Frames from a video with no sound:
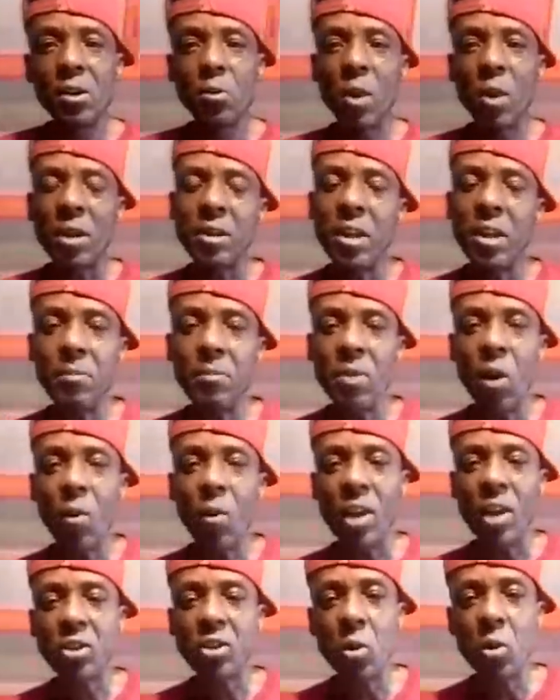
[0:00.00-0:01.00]
When them now
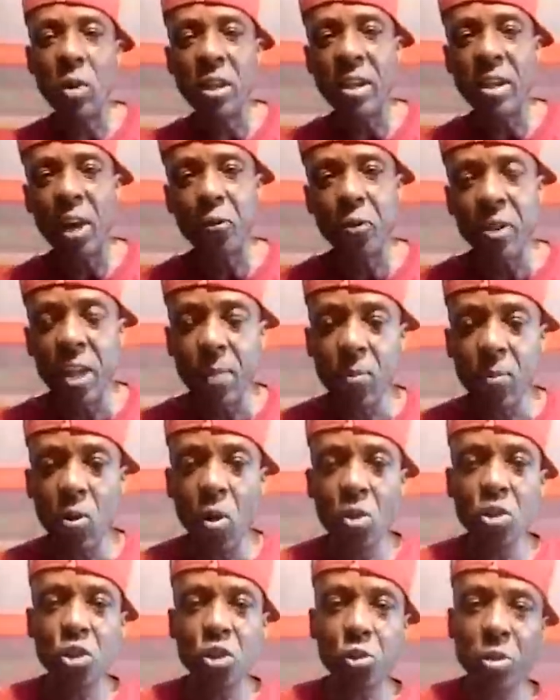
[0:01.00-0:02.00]
want you in a fi them
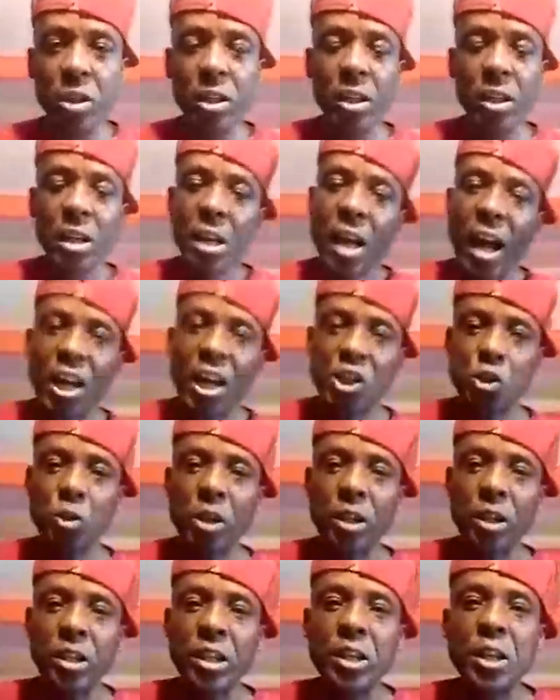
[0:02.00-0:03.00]
country, I
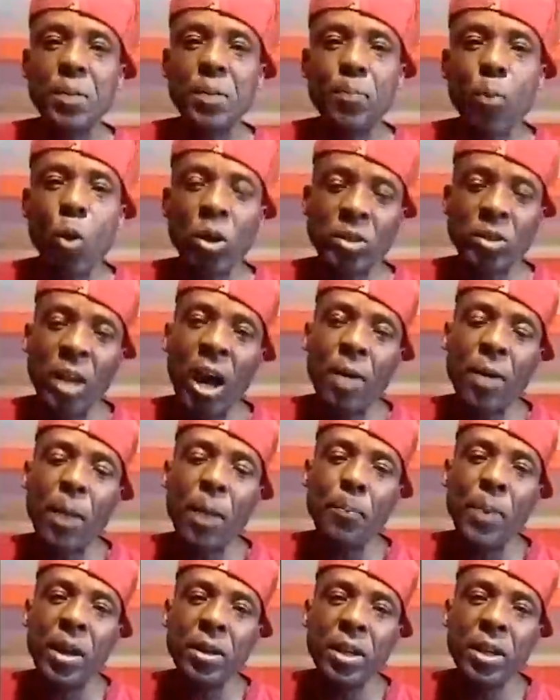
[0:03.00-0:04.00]
strictly deport or
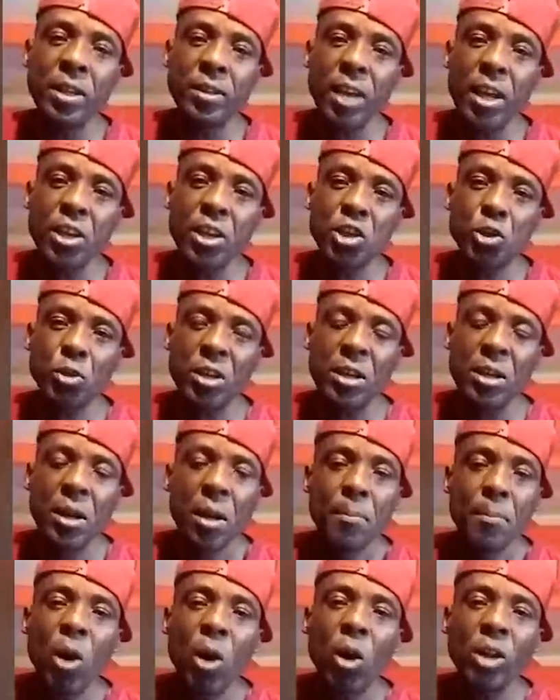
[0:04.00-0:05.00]
a penitentiary.
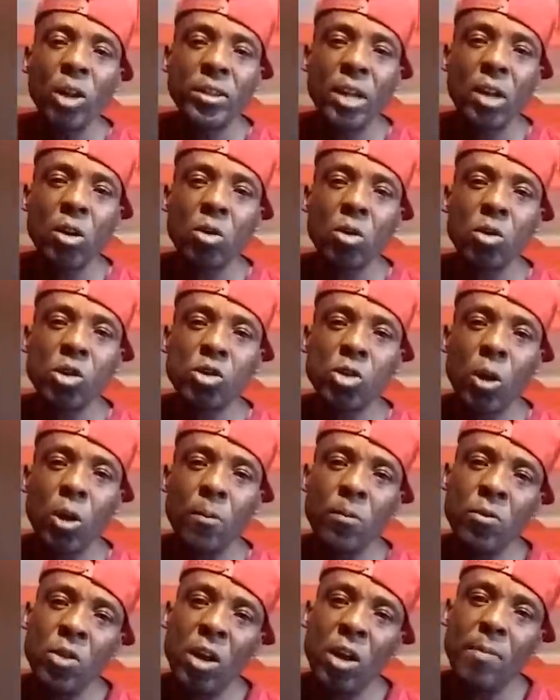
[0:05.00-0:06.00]
Me go tell you no
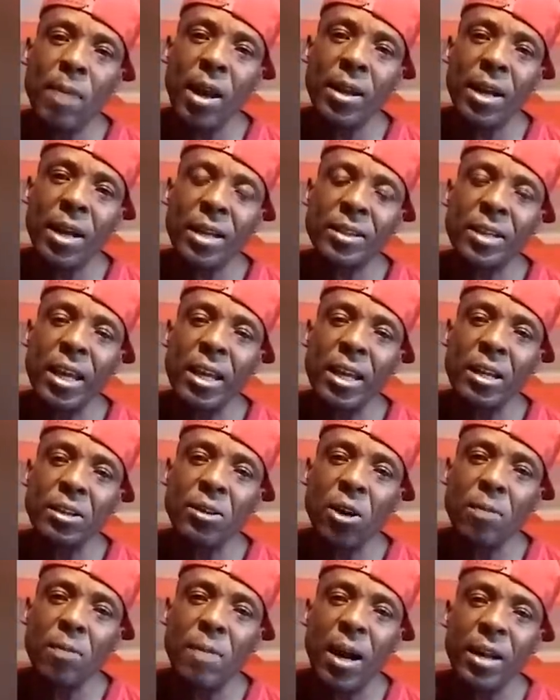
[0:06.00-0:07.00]
something, nobody tell
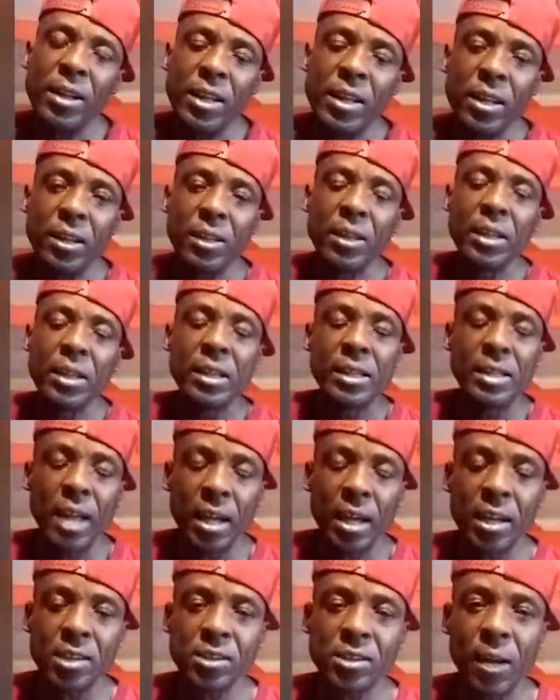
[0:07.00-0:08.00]
nobody. You
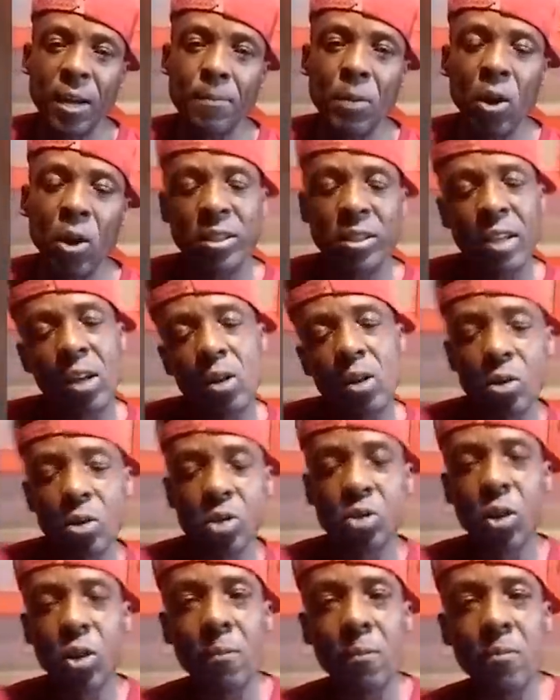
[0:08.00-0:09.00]
understand? Never tell you
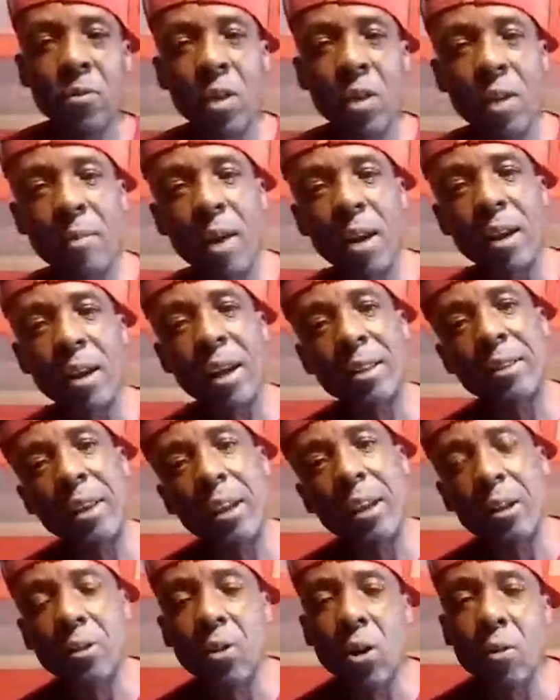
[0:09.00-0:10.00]
something, nobody
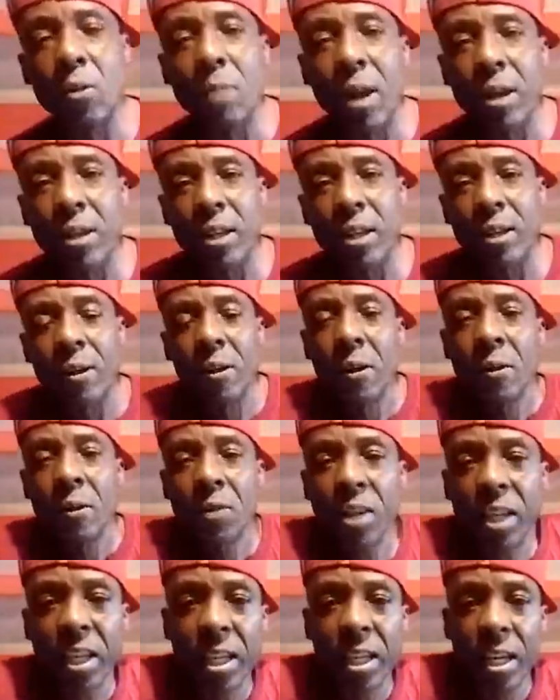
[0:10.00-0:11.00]
tell nobody.
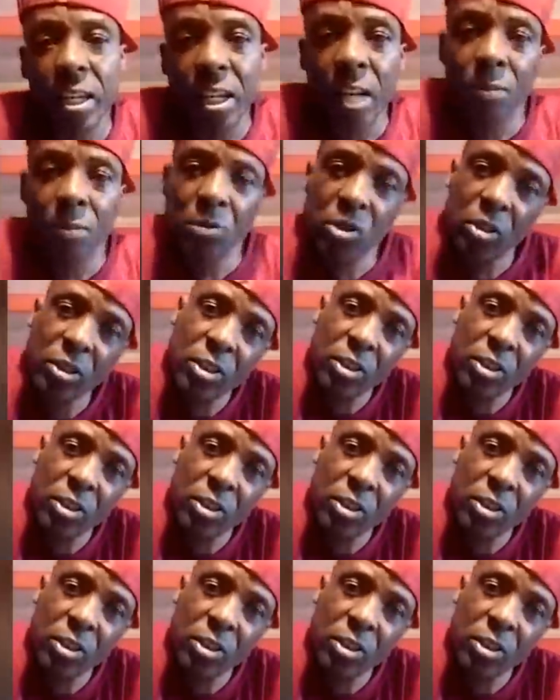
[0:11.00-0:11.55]
They give them